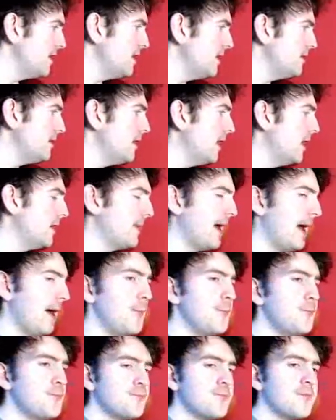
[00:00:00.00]
You'd learn
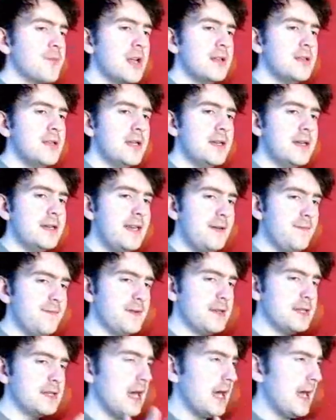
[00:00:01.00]
about, you know, the
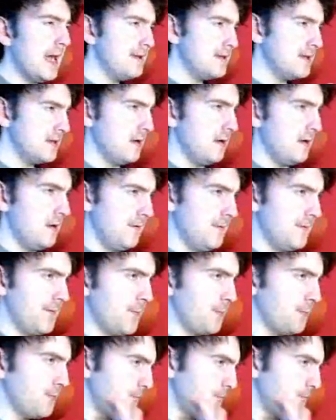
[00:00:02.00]
different types of